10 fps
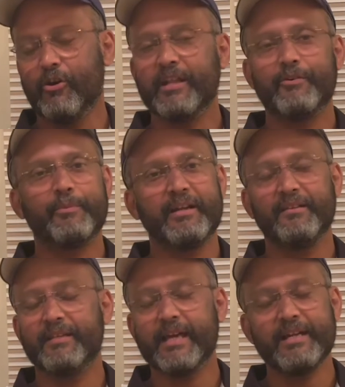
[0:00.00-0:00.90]
not
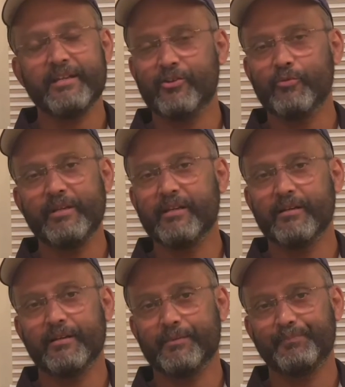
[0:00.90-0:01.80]
everybody is guaranteed to
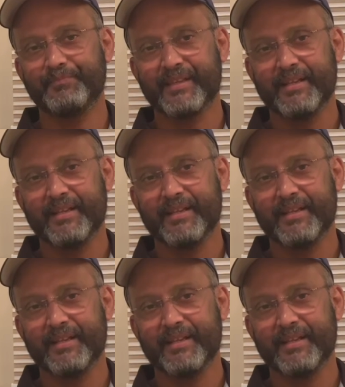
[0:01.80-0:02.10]
be a